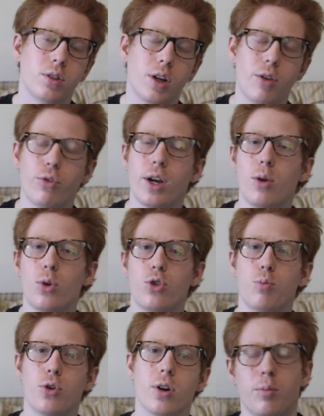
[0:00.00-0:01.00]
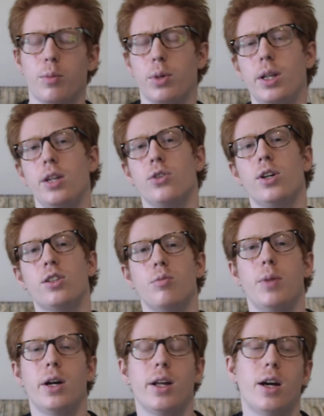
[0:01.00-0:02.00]
I forget which book, but he talks
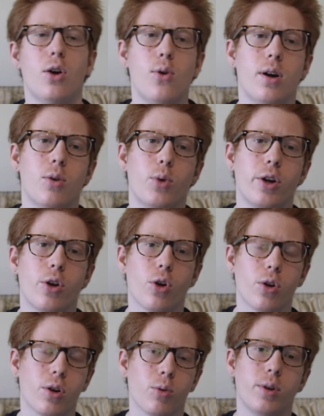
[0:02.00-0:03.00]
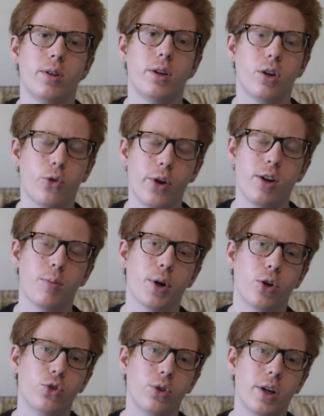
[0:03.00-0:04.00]
about how when you're a really creative
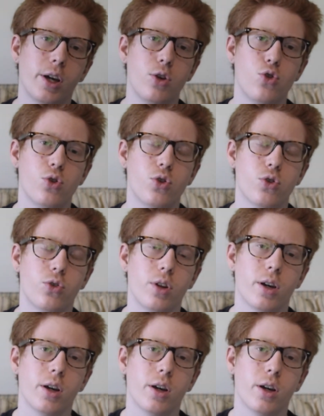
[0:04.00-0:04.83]
person, how you should just